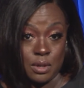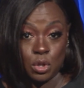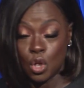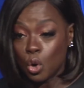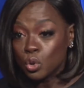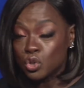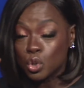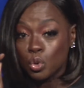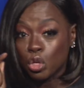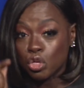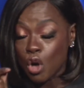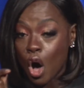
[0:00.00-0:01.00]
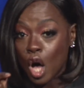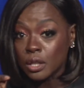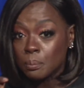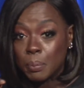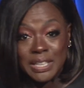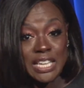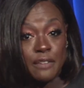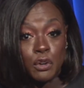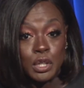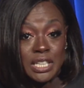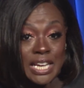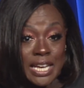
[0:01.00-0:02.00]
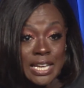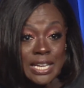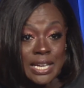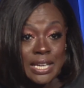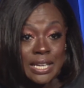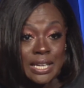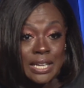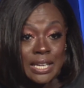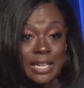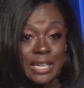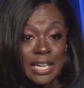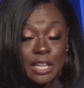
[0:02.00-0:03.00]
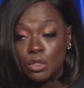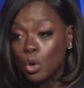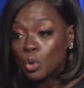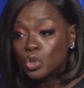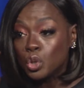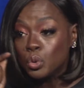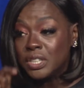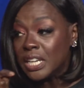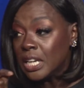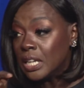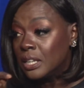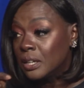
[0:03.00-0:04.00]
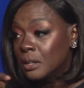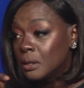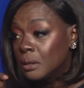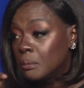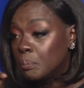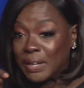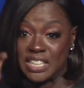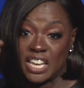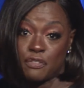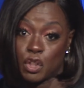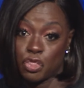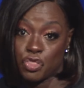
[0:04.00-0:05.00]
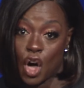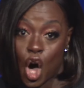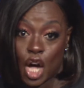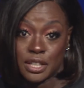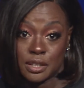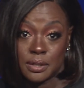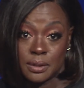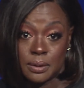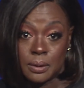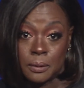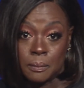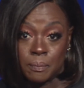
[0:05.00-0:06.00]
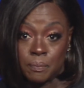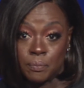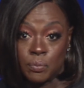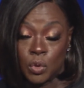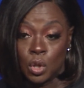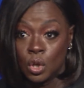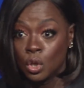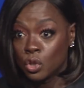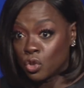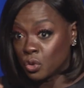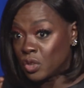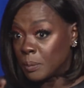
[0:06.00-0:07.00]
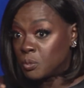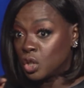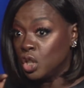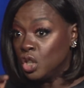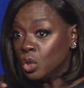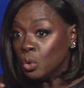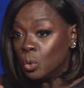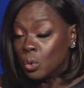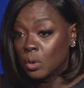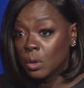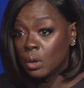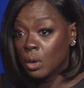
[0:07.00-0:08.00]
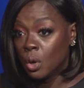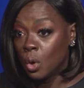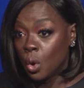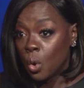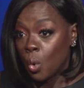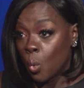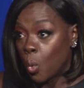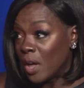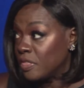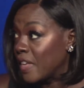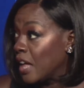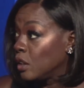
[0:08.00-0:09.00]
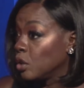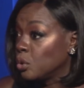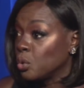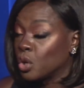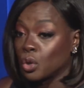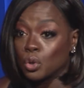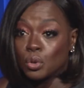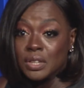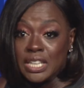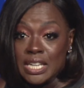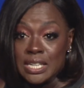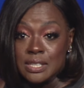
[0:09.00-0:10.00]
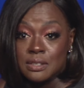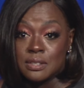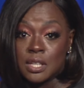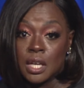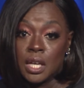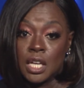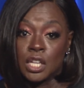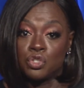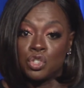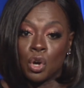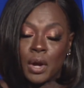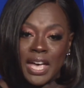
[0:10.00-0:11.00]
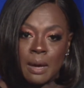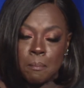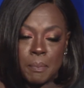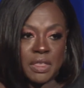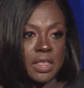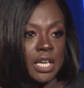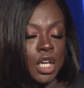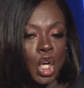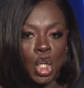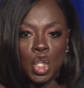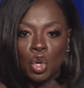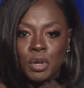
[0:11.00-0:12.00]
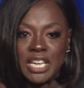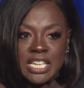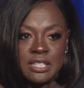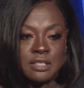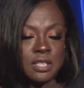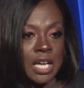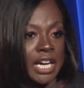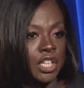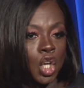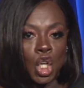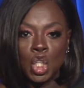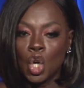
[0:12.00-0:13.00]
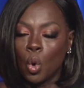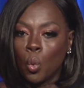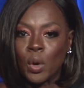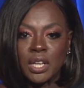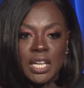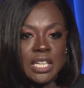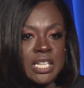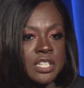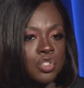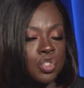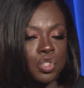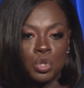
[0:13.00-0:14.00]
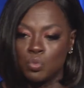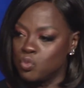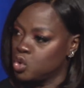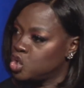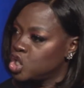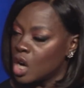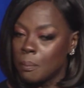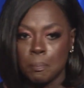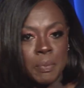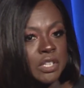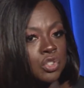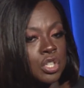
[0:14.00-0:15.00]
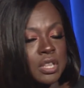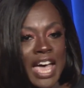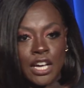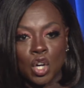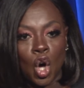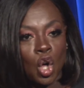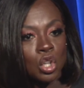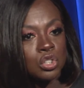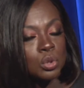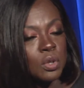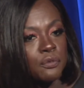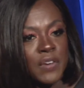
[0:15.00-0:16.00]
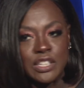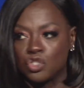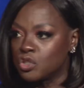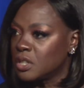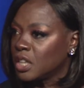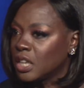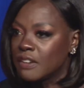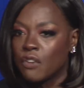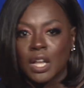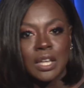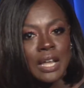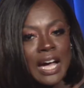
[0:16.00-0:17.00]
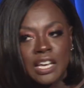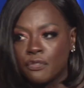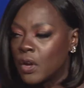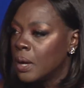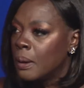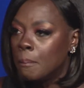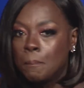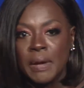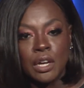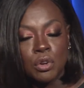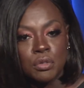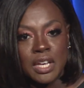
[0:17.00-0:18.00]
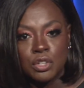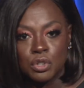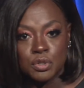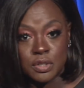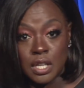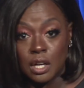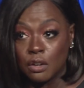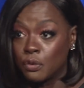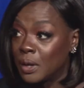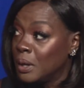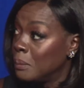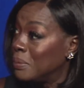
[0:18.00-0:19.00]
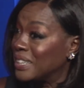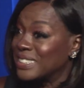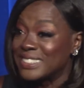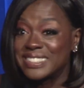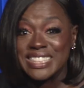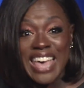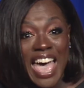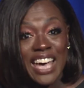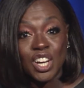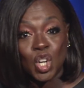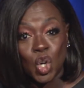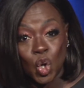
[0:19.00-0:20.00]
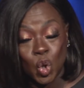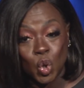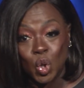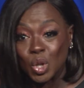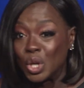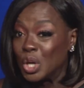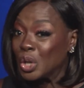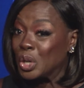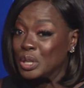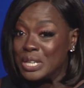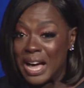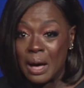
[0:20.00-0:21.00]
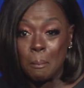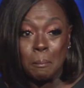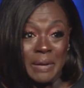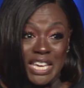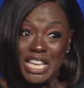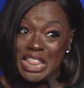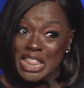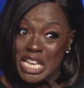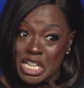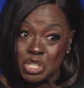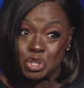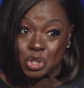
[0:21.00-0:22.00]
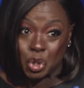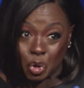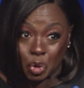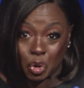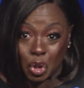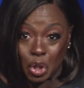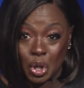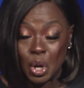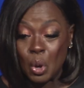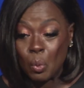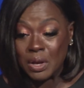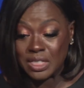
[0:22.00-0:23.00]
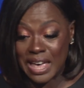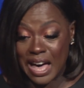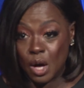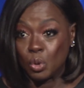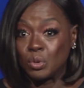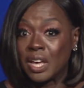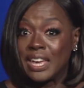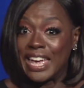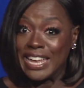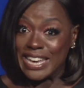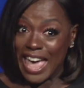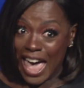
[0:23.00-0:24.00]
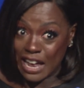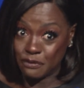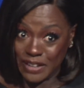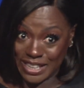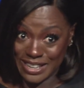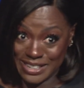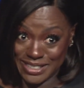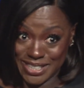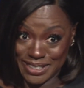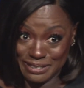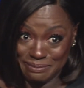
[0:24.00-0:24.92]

Those who thought but never did, and those who did but never thought. So it's up to you. What that little girl needs is your empathy, your insight, your willingness to jump into that call to adventure and live a life bigger than yourself, because that girl could not be this girl without an advocate.